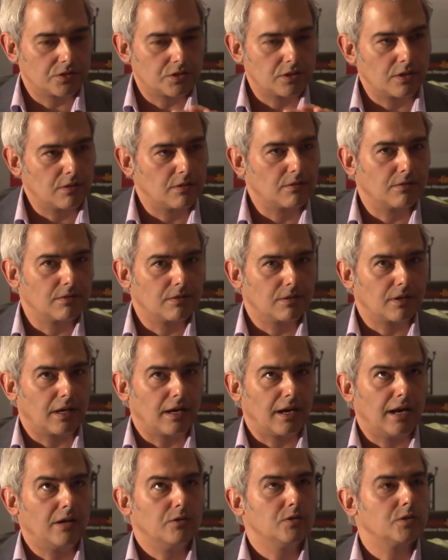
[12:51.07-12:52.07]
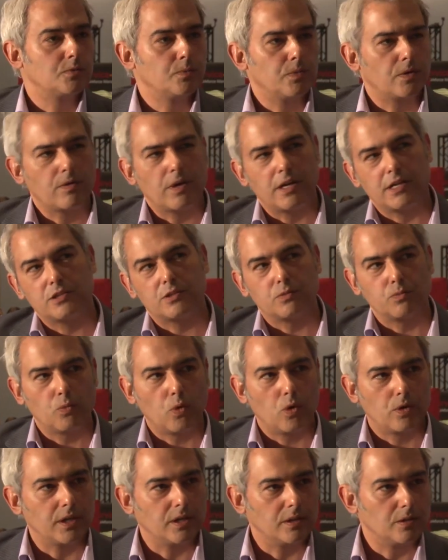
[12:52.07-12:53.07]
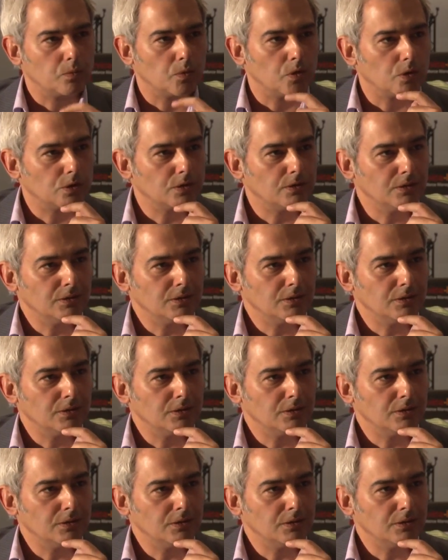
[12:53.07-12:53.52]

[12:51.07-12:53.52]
So how is Verizon walking the walk?